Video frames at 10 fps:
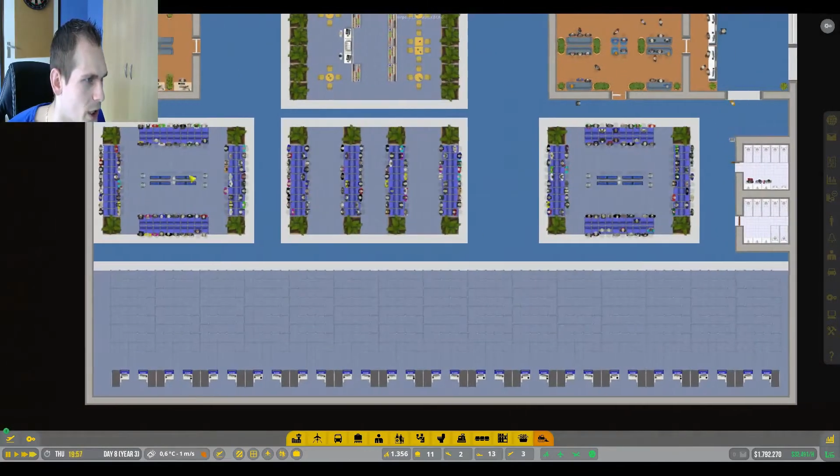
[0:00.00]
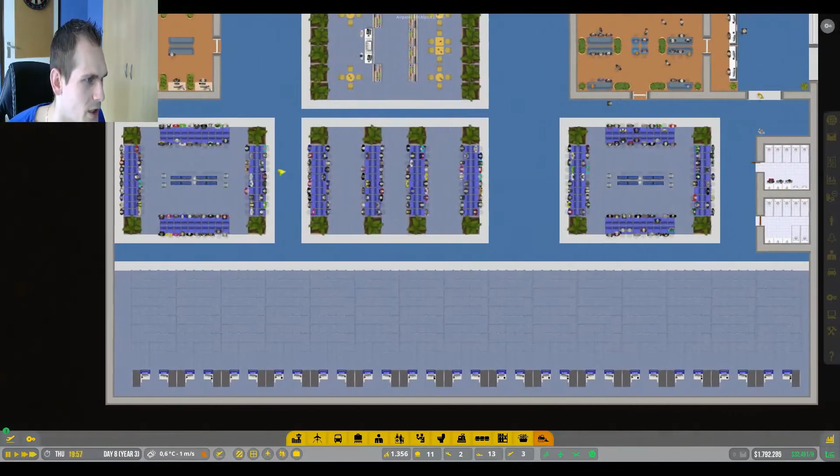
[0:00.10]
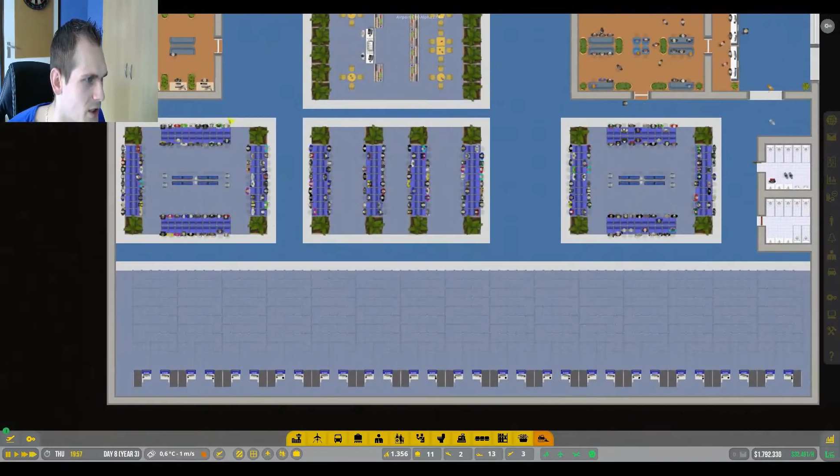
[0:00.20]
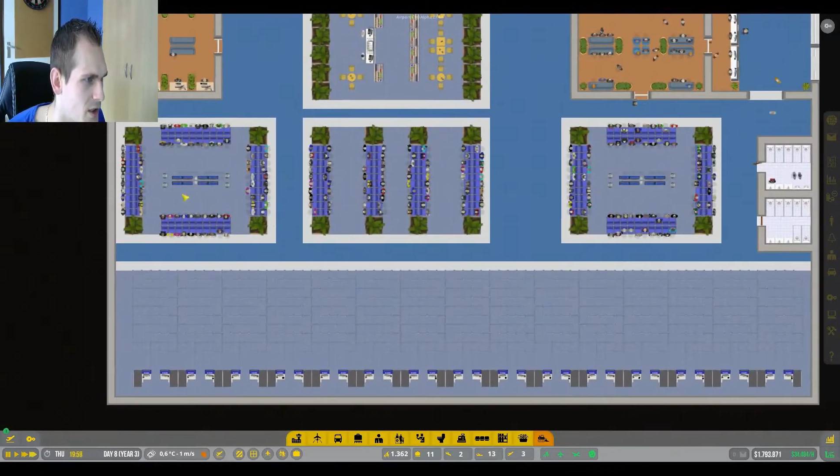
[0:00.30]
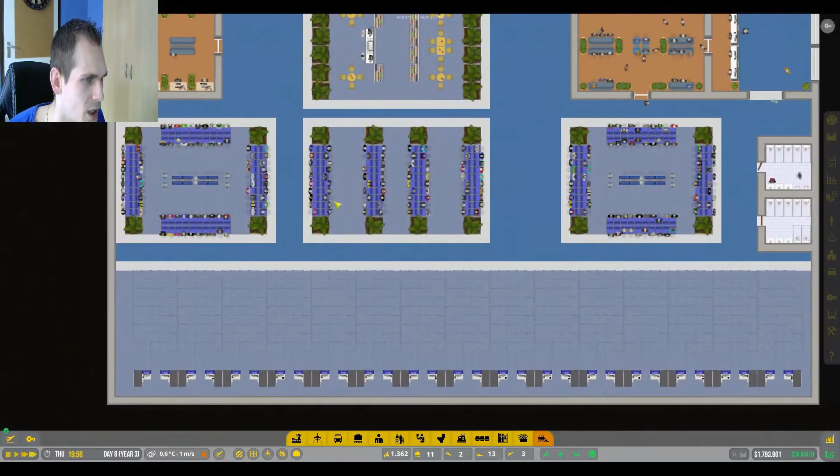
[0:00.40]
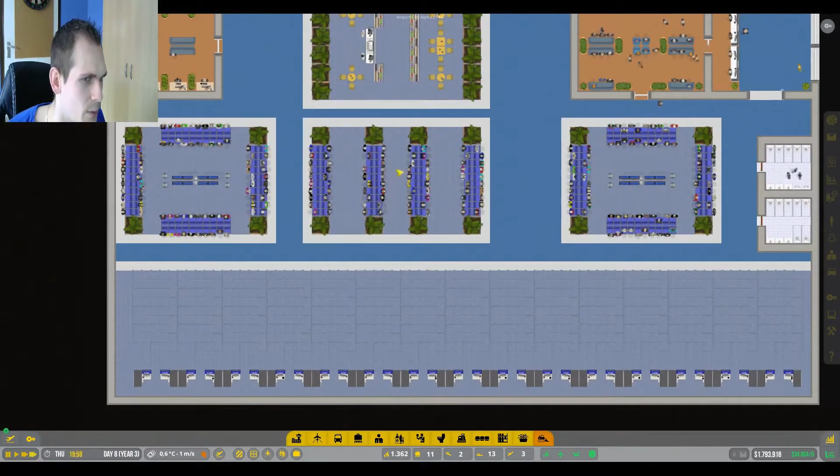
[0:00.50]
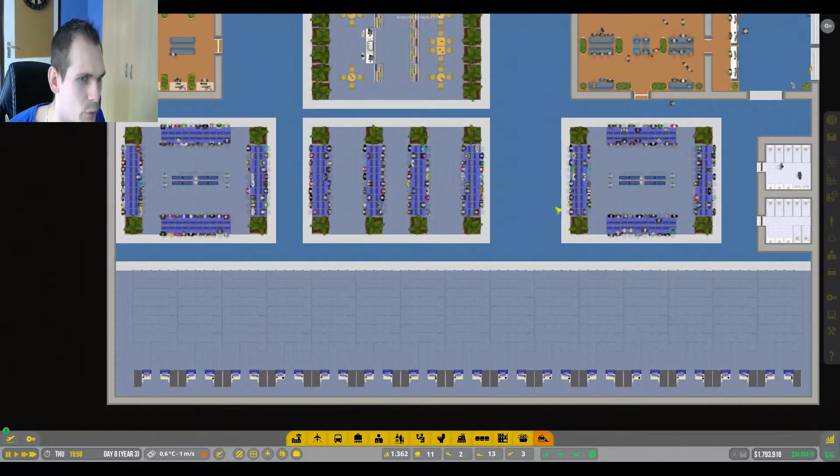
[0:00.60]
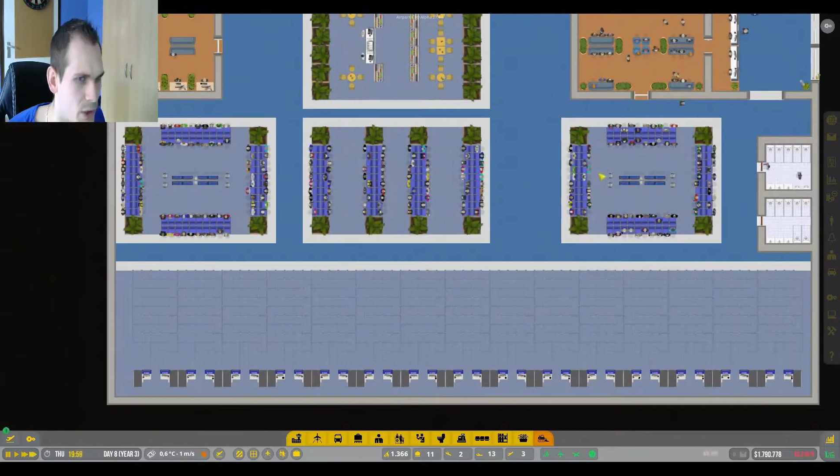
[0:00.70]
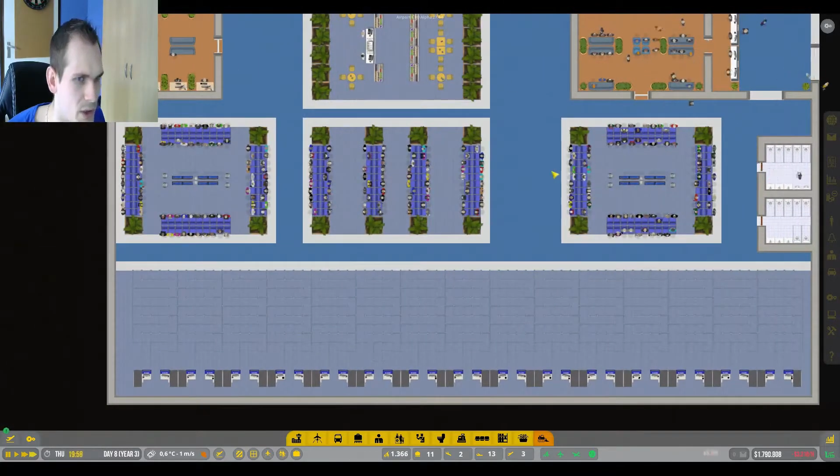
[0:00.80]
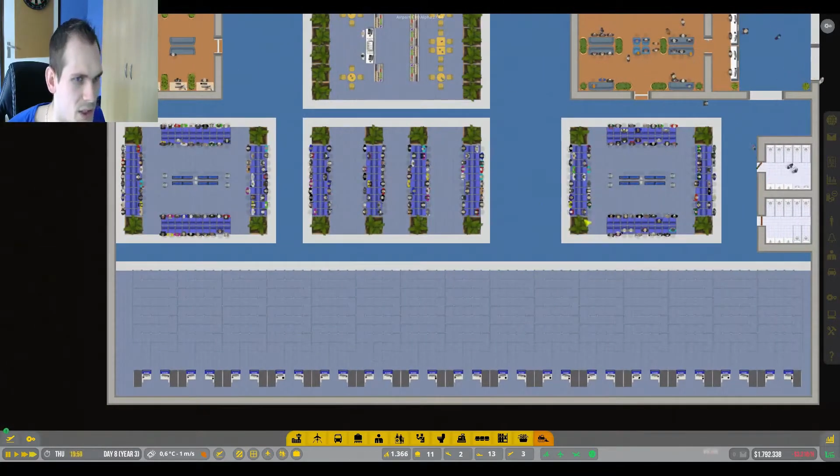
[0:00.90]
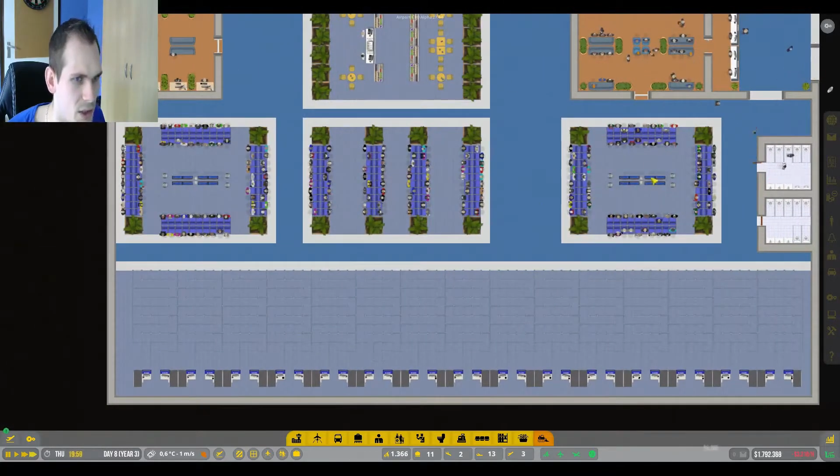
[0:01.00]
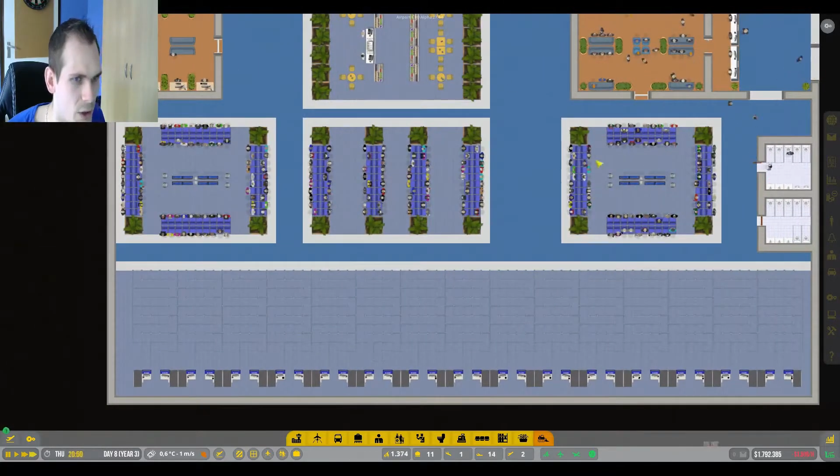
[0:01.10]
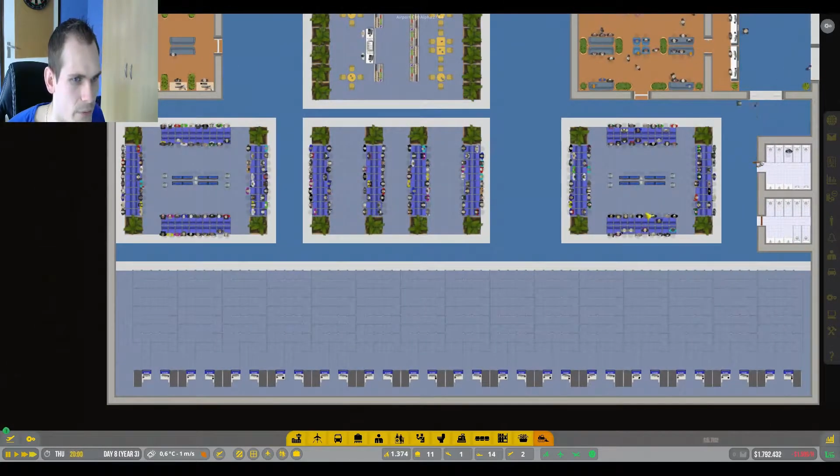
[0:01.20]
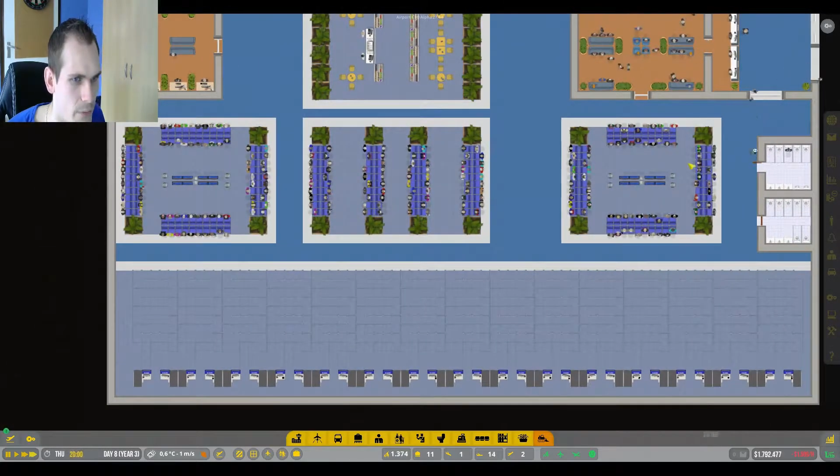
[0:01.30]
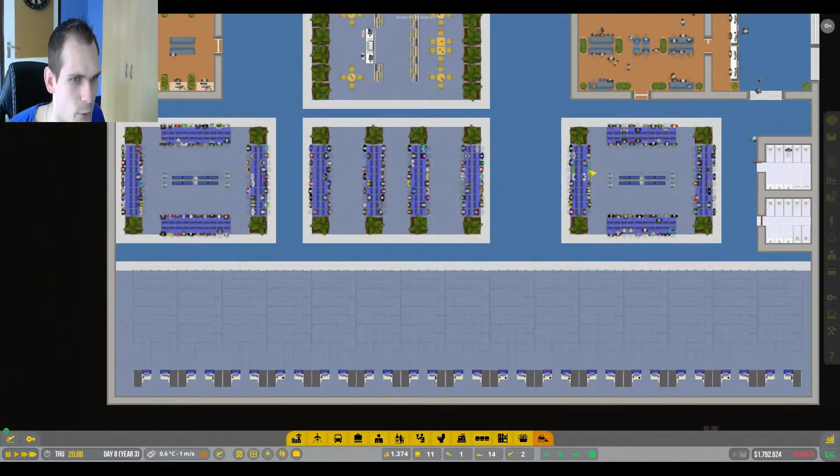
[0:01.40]
This is getting pretty
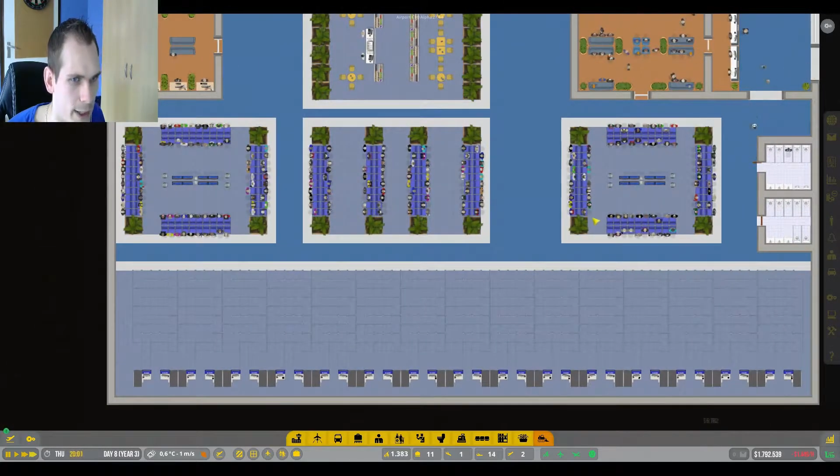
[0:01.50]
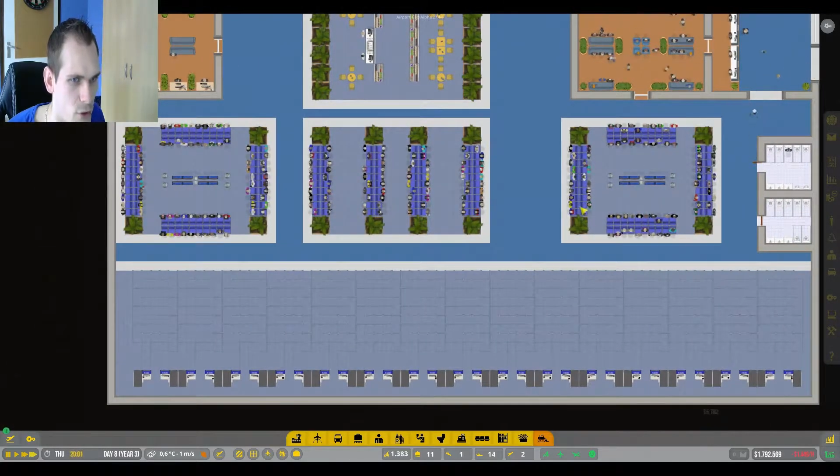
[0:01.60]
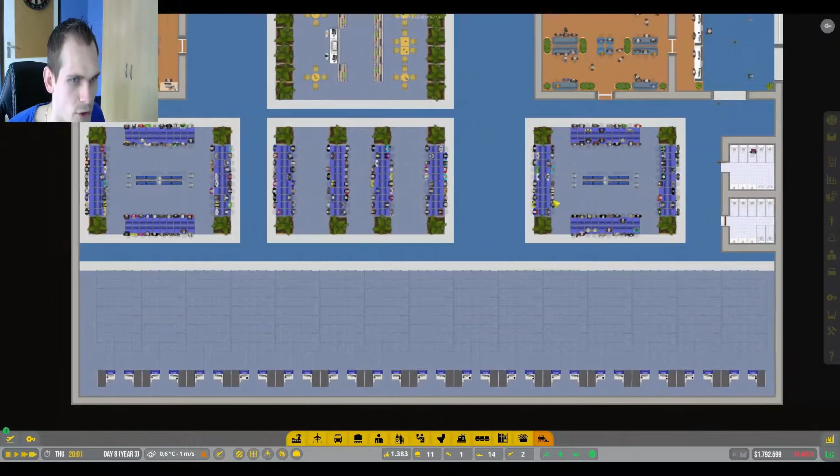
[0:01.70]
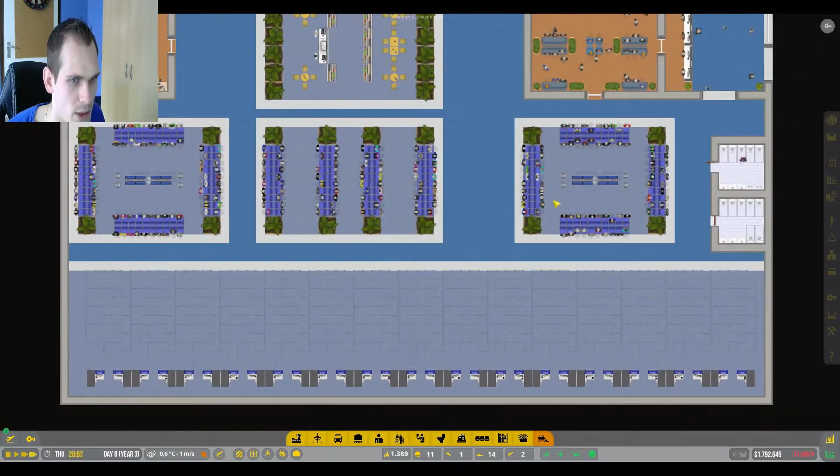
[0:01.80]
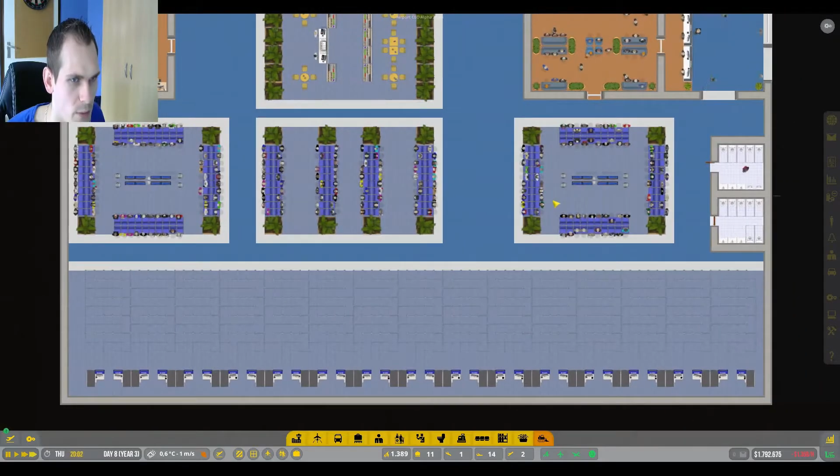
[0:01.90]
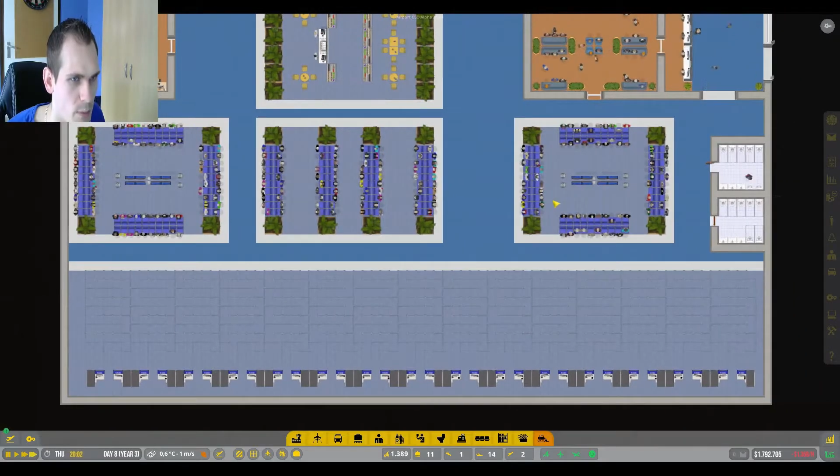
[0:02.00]
darn full actually.